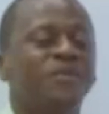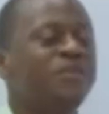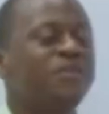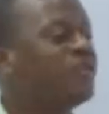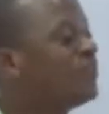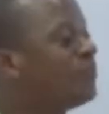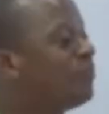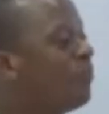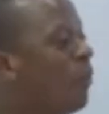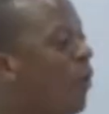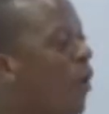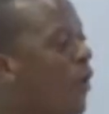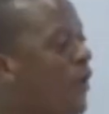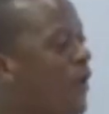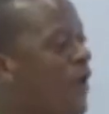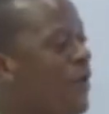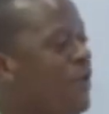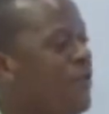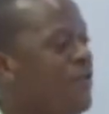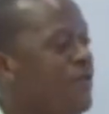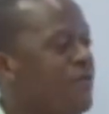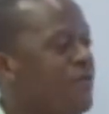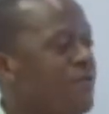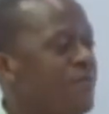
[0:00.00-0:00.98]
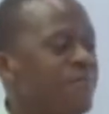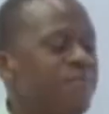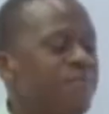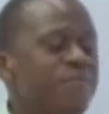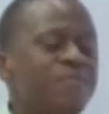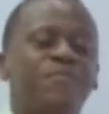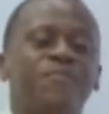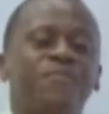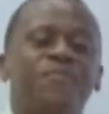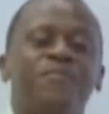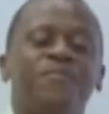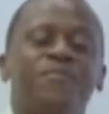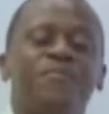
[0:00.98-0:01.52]
It is bolded,
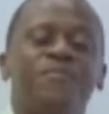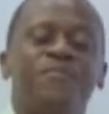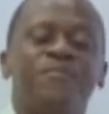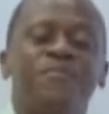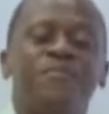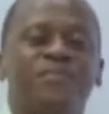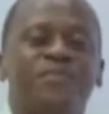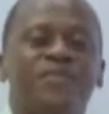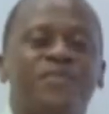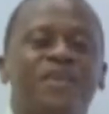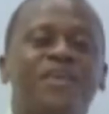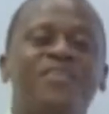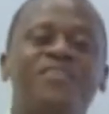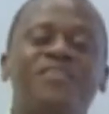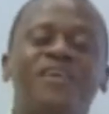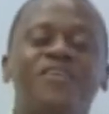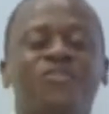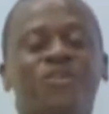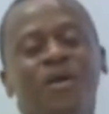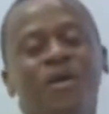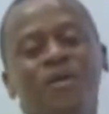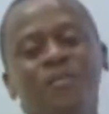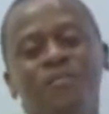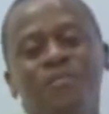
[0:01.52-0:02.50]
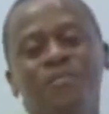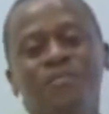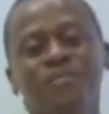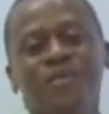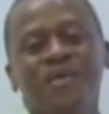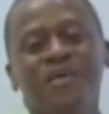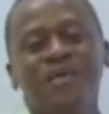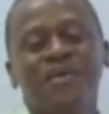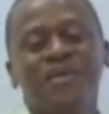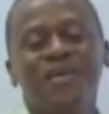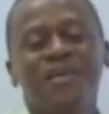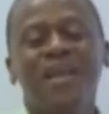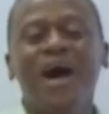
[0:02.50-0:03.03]
etc.
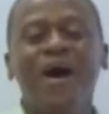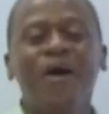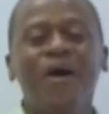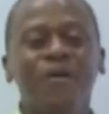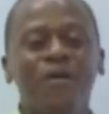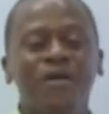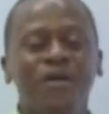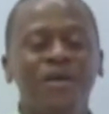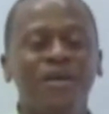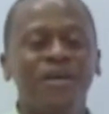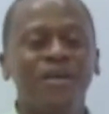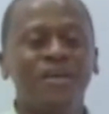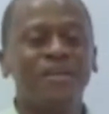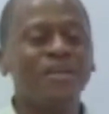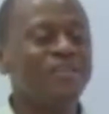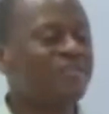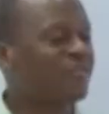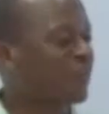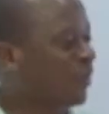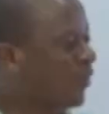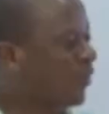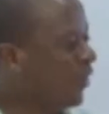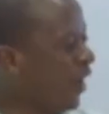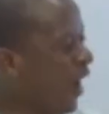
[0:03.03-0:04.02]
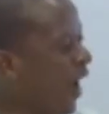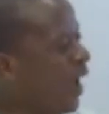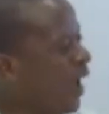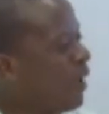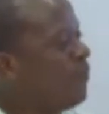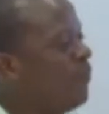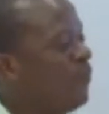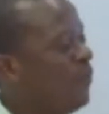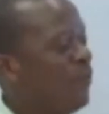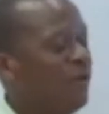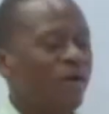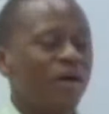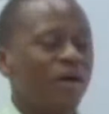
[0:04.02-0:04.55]
Now,
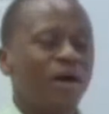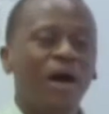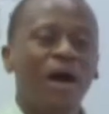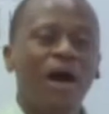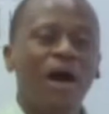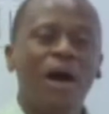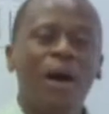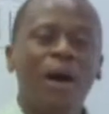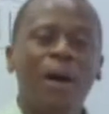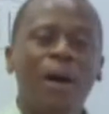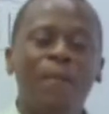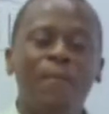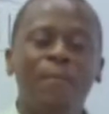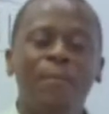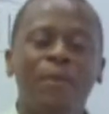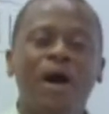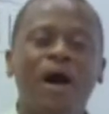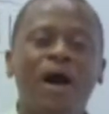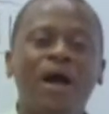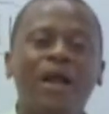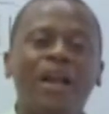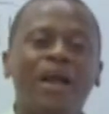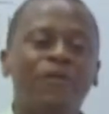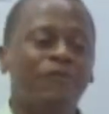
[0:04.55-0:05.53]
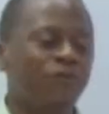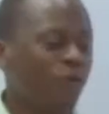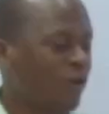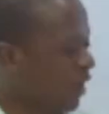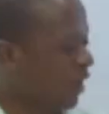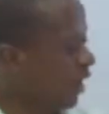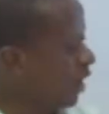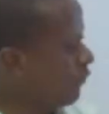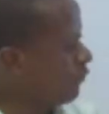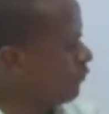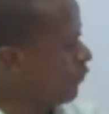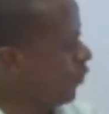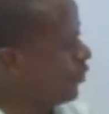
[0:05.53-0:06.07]
describe um, uh,
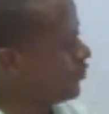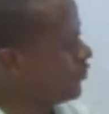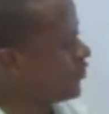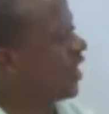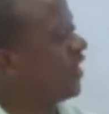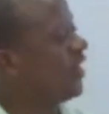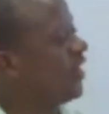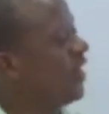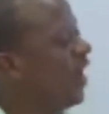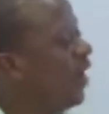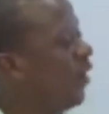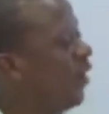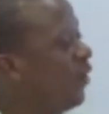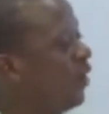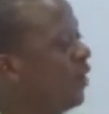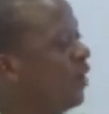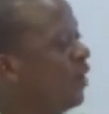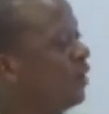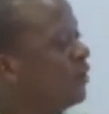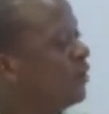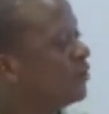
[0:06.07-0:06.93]
graphologically now.